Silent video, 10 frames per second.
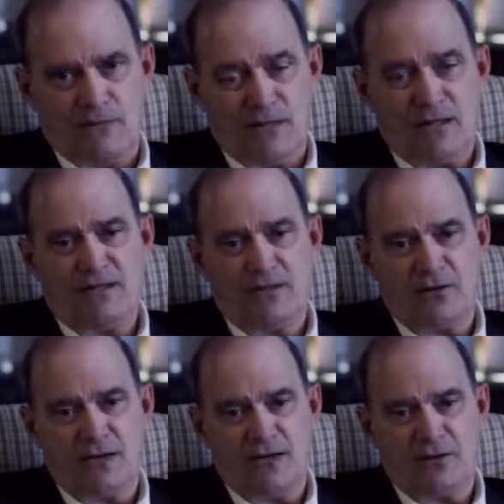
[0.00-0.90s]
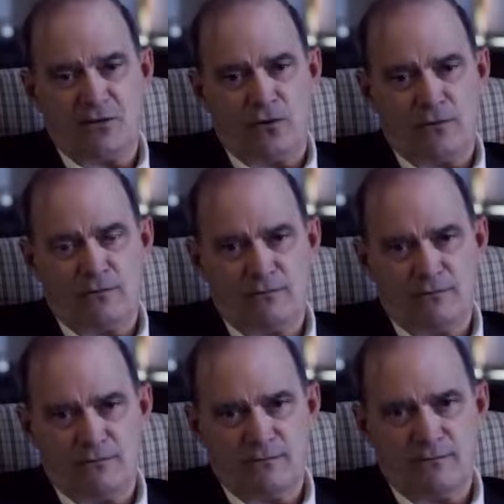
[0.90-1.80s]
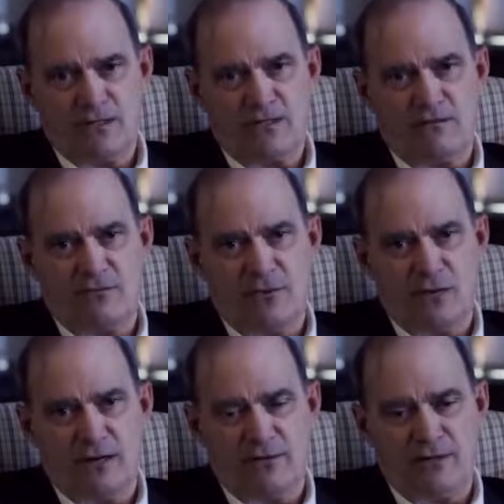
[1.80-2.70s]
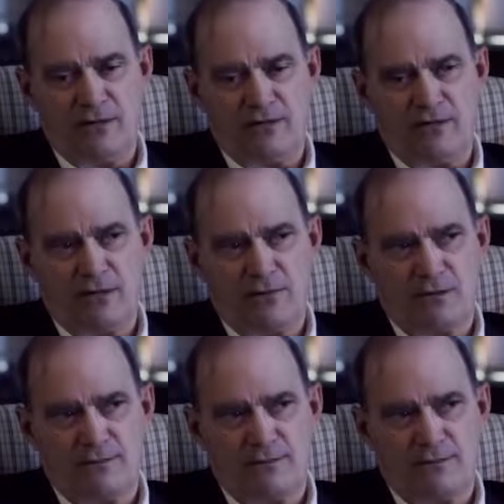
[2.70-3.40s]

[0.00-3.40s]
They need their day in court instead of doing everything in secret.